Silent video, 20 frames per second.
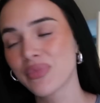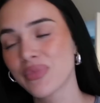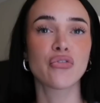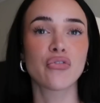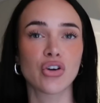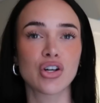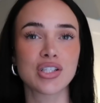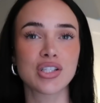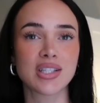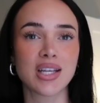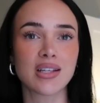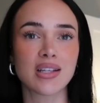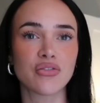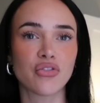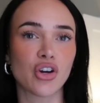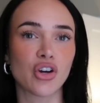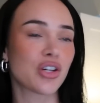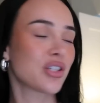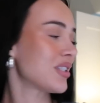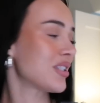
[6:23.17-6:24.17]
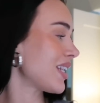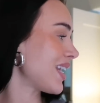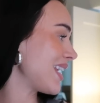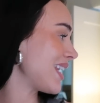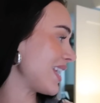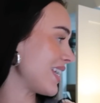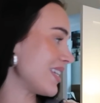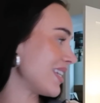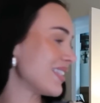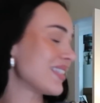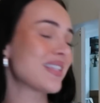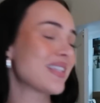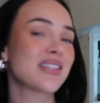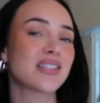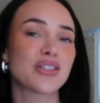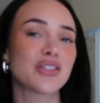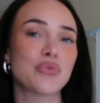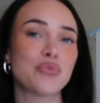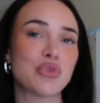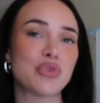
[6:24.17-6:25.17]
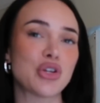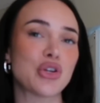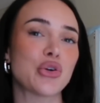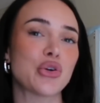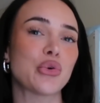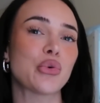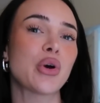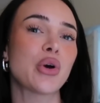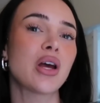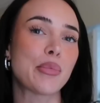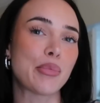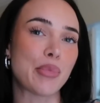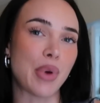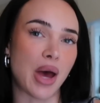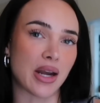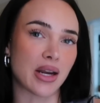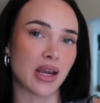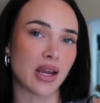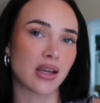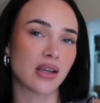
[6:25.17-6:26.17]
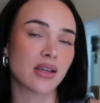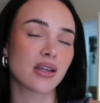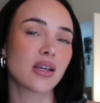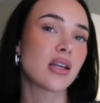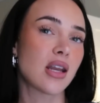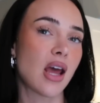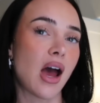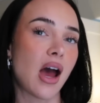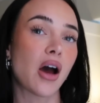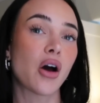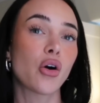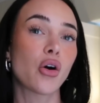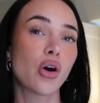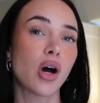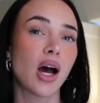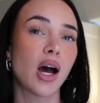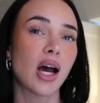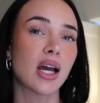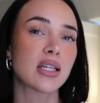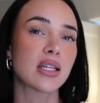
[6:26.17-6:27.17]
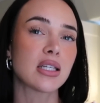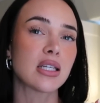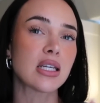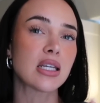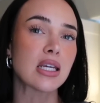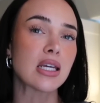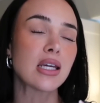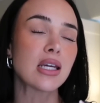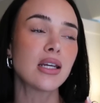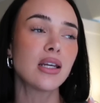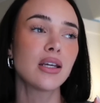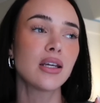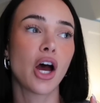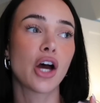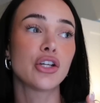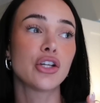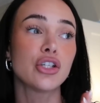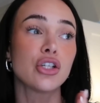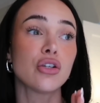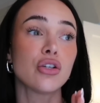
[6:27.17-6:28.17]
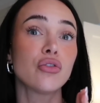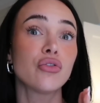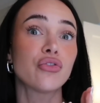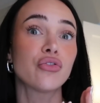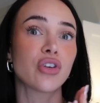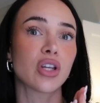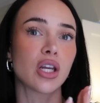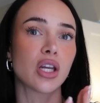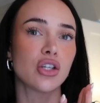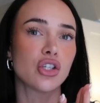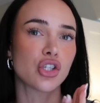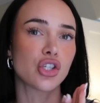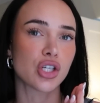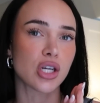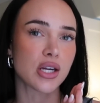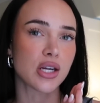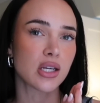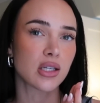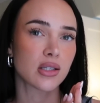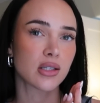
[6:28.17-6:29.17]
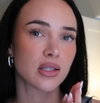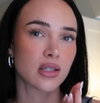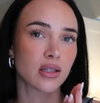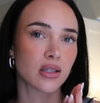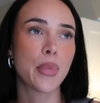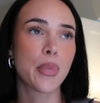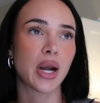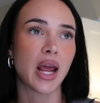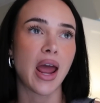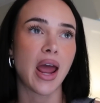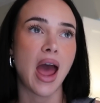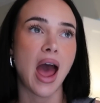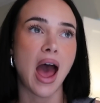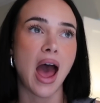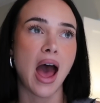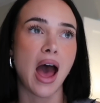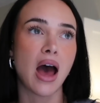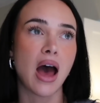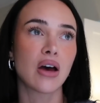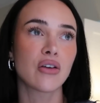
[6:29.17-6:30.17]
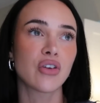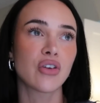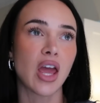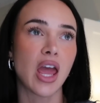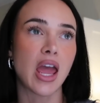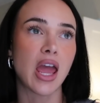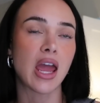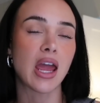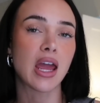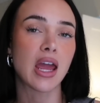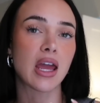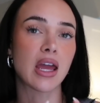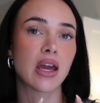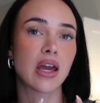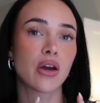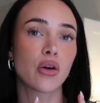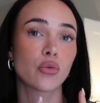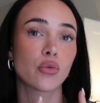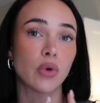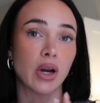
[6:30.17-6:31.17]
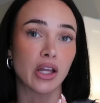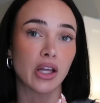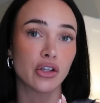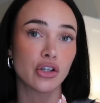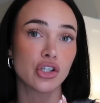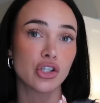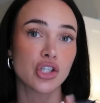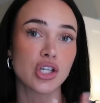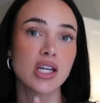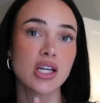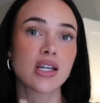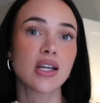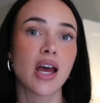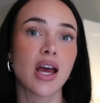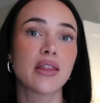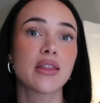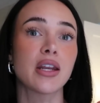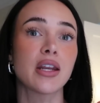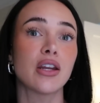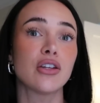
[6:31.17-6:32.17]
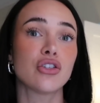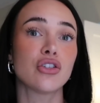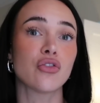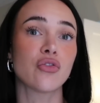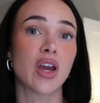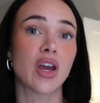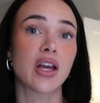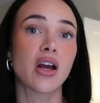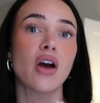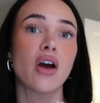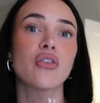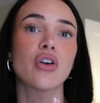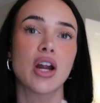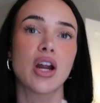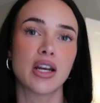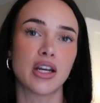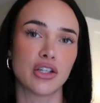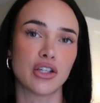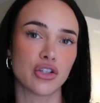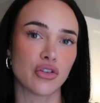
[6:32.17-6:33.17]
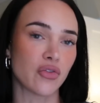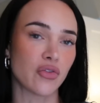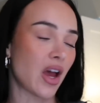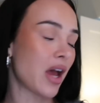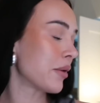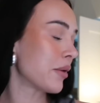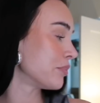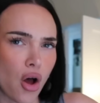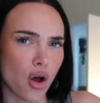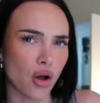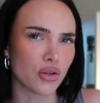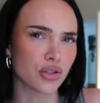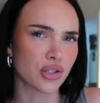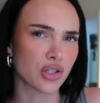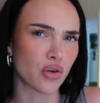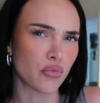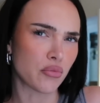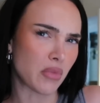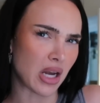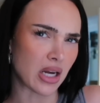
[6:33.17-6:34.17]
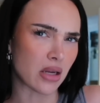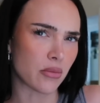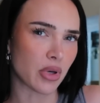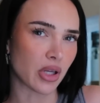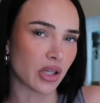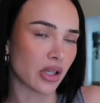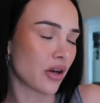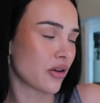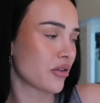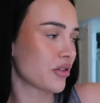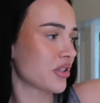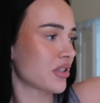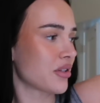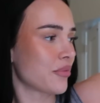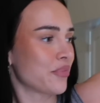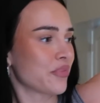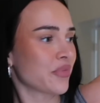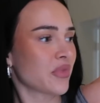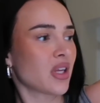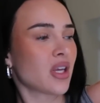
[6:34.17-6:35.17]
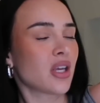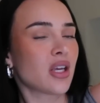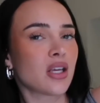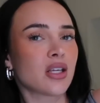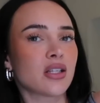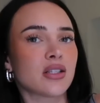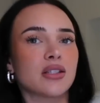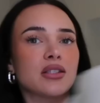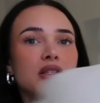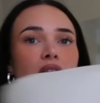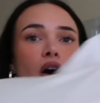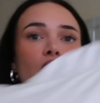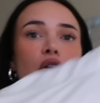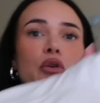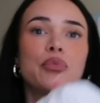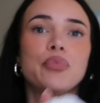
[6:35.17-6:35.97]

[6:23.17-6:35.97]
First things first is some new bedding. Now, I need a new fitted sheet, but I have a regular sheet and then a duvet cover and a duvet. Also many pillows. So